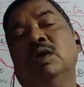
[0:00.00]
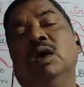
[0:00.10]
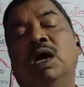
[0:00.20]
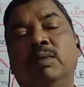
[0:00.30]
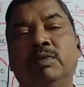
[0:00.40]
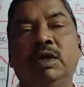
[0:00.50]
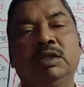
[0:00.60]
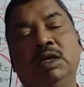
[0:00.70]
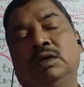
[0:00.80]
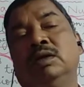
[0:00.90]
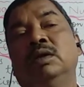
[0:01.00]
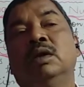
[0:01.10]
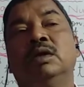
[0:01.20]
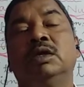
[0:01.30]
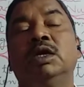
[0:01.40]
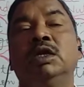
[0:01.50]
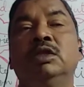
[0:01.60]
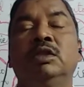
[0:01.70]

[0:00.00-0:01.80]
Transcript: After that, that is